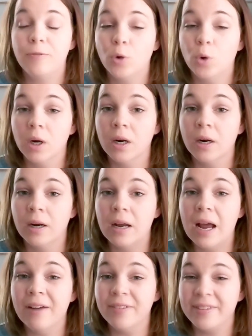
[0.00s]
For
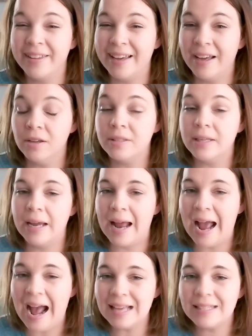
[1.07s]
everything else, it
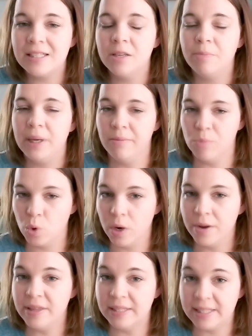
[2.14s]
has to be more
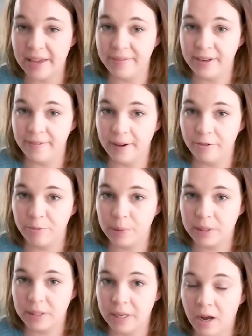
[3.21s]
than
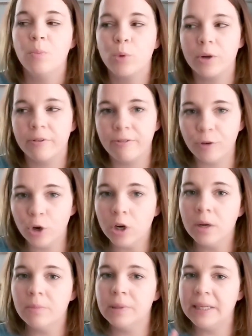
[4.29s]
75% off,
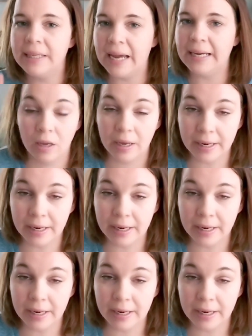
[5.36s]
preferably 90.